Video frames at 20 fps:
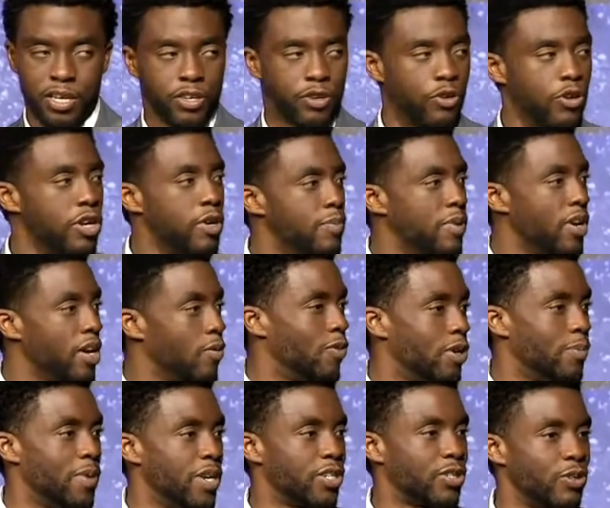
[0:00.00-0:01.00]
can you hear me? I
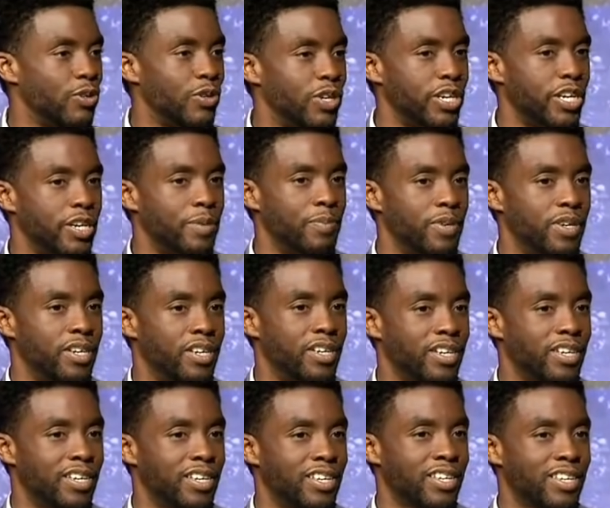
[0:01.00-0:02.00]
want to make sure you can hear me.
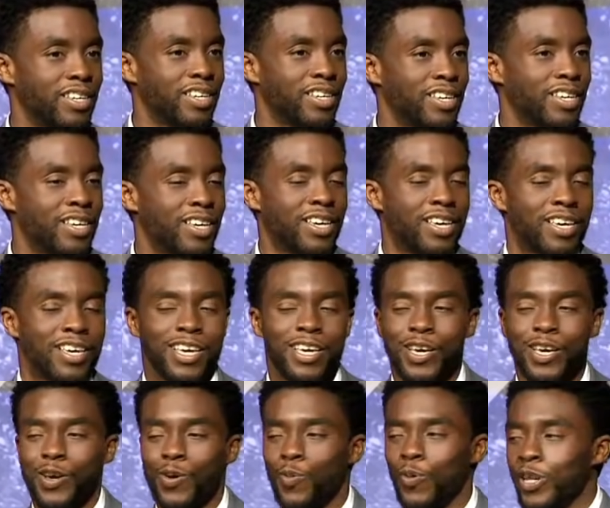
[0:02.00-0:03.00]

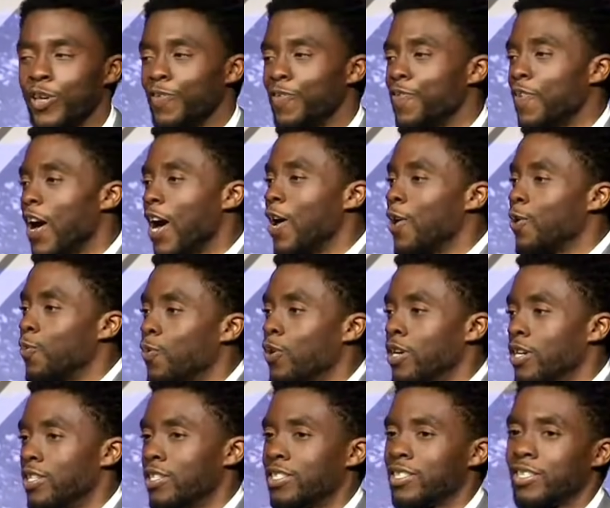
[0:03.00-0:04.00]
What he found
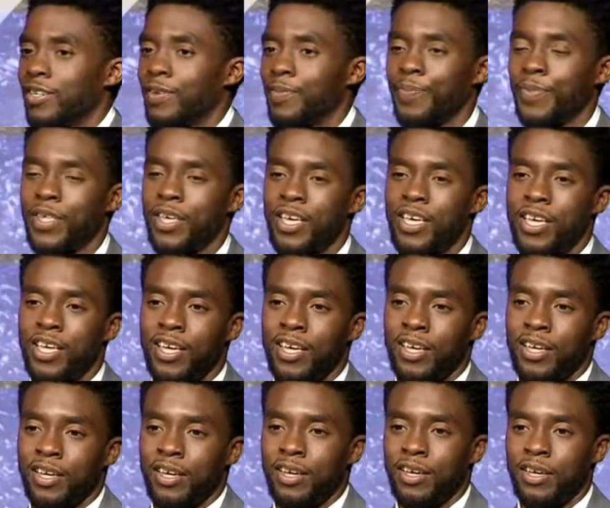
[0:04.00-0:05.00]
was
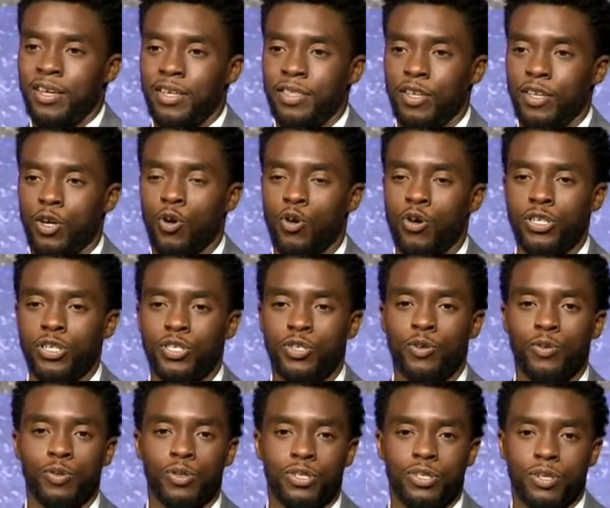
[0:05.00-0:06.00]
the
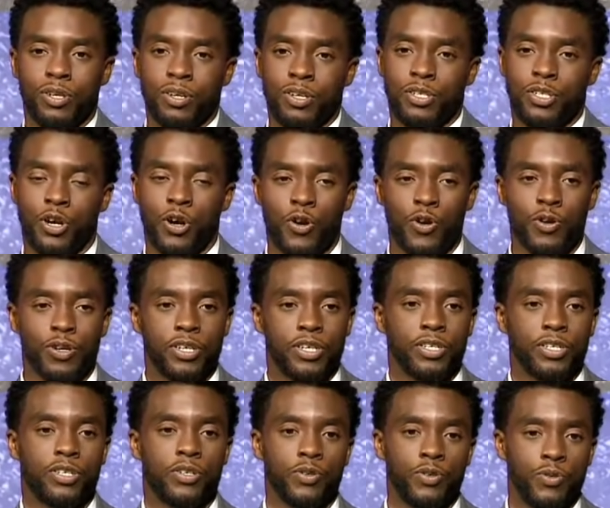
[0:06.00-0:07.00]
crystals turned
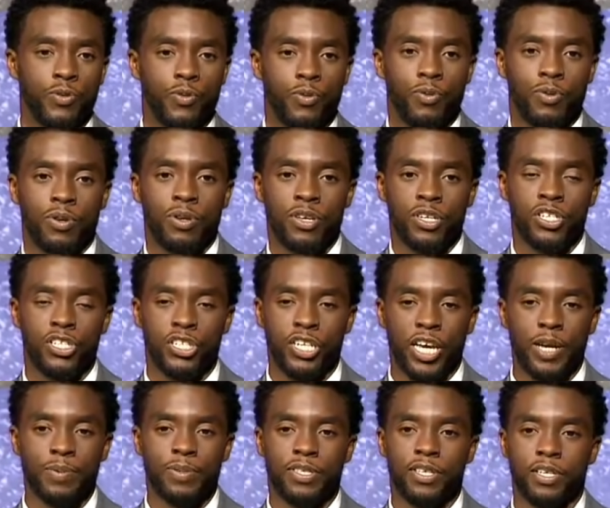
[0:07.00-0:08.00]
into
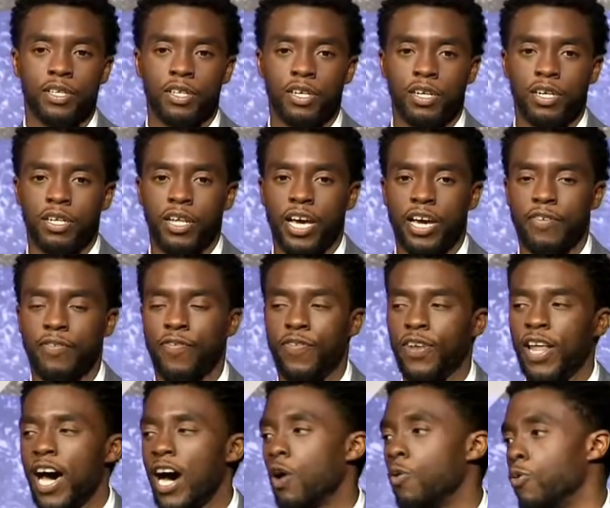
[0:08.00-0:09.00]
shapes that look like
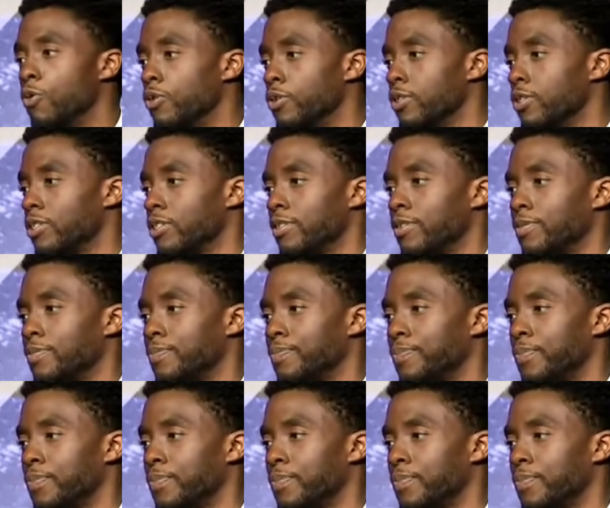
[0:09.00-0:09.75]
flowers,